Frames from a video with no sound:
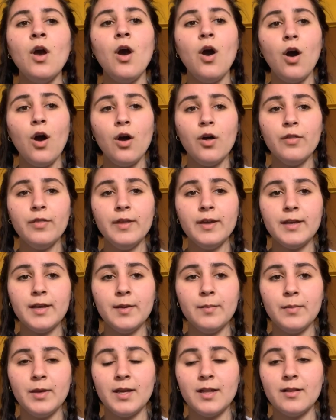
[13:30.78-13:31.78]
All that
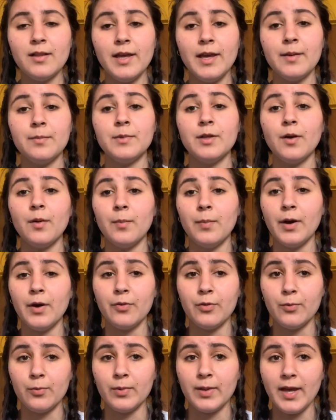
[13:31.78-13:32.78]
can be claimed about
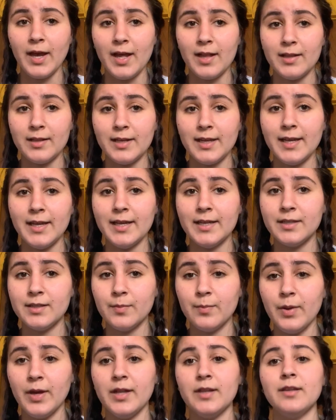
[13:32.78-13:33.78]
the reality
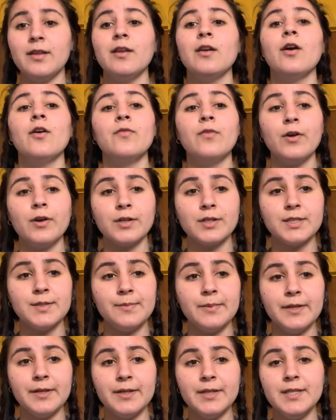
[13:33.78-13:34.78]
independent of our
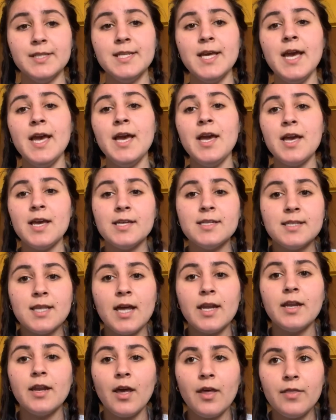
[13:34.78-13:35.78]
experience is
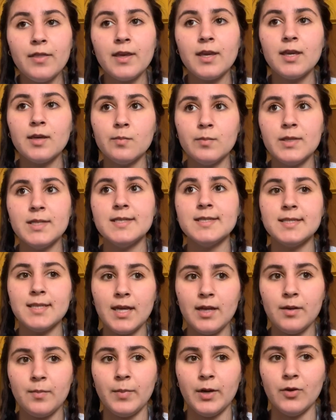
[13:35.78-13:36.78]
that nothing can be said
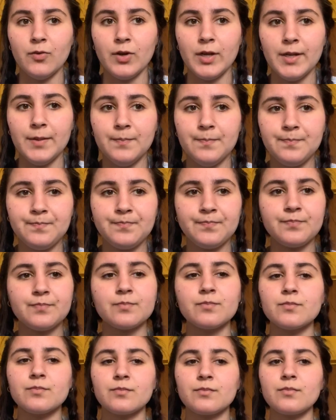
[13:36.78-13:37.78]
about it.
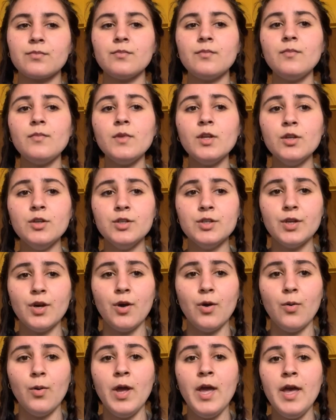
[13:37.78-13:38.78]

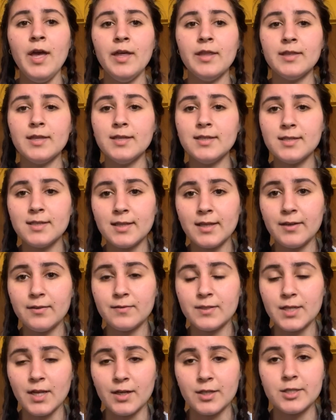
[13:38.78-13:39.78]
So this
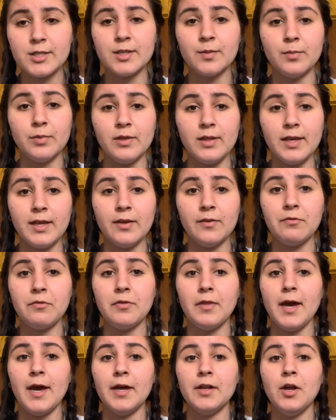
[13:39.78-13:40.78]
leaves us to believe
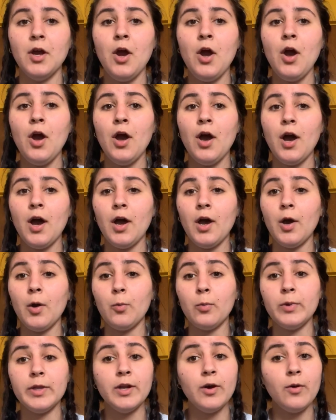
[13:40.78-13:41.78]
that
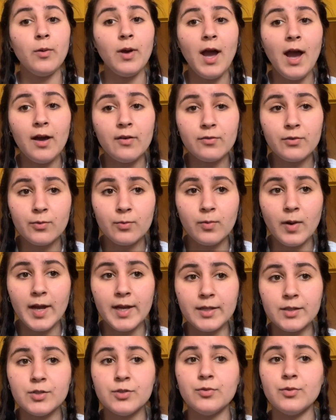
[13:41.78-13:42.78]
we don't have a
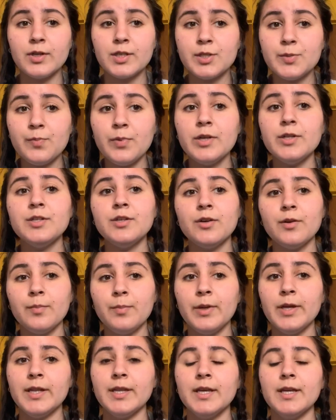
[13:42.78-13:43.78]
right to express our
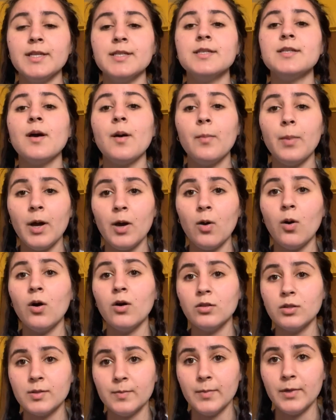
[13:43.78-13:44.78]
opinions about
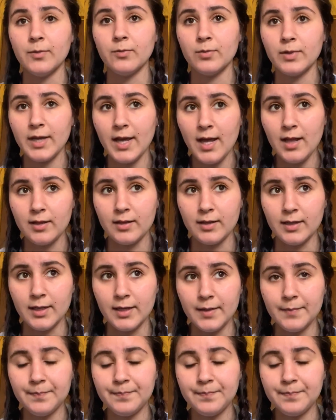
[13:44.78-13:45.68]
ultimate reality.